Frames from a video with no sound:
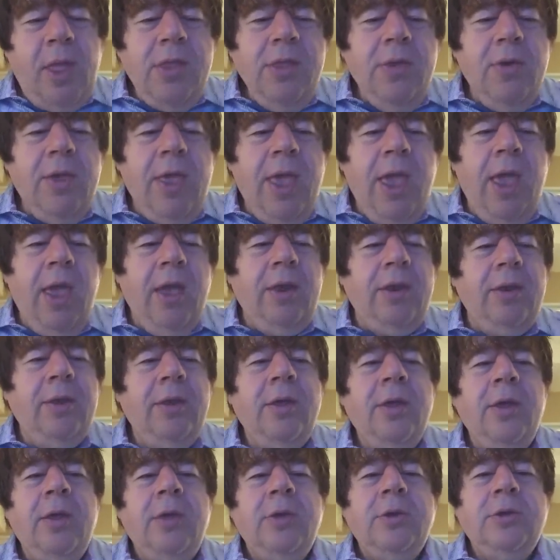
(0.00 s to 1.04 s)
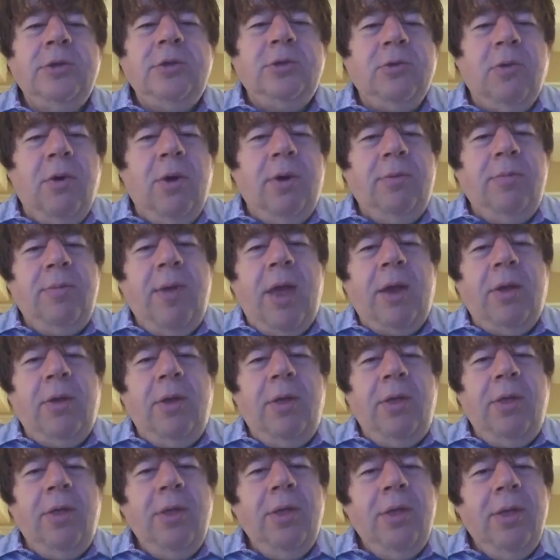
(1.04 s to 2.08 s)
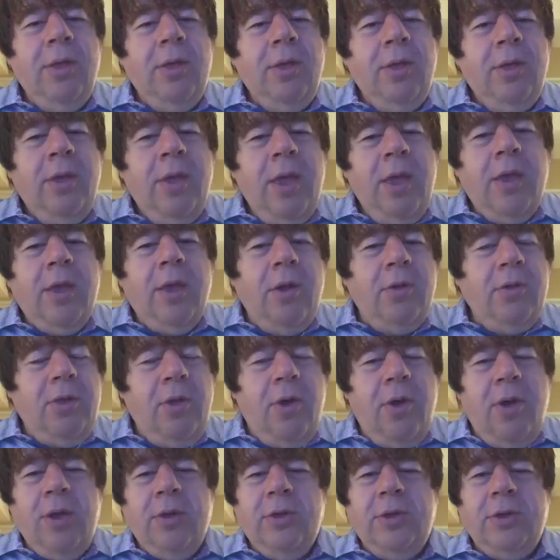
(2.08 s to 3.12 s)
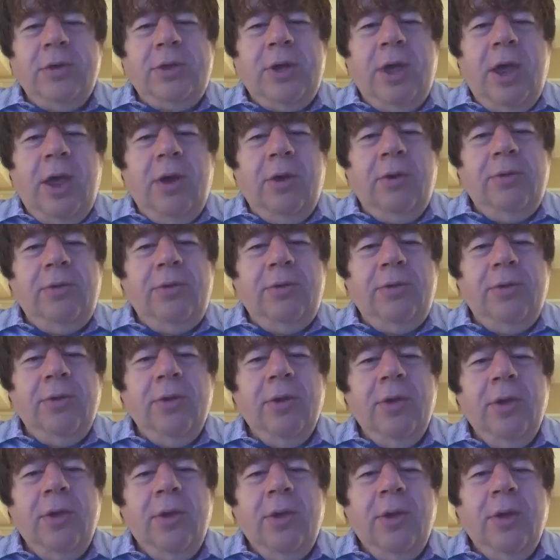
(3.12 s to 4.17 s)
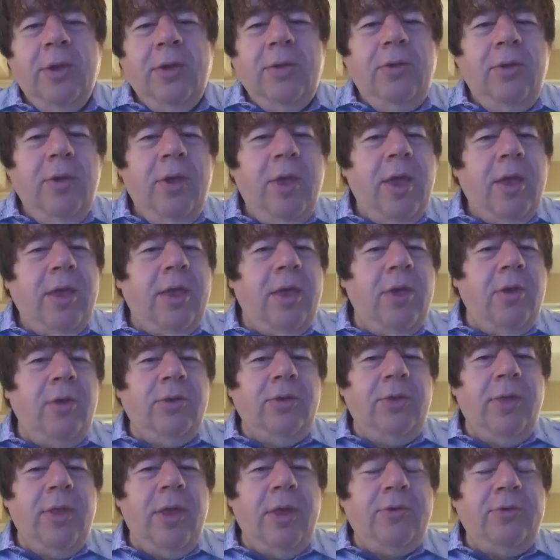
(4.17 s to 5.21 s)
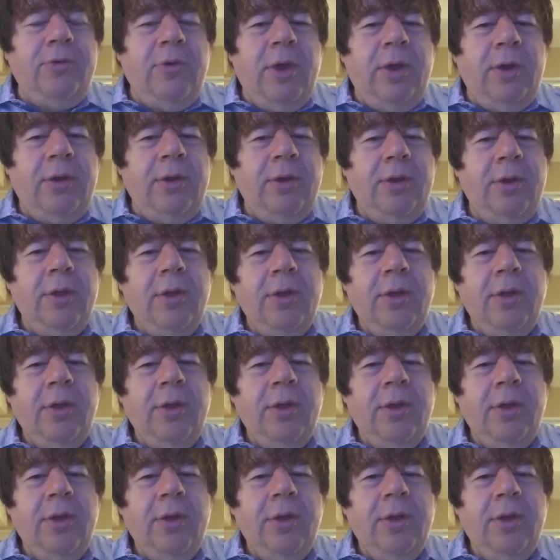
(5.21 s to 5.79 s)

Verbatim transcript: you can't short metal and go long the shares because you can get killed in that trade.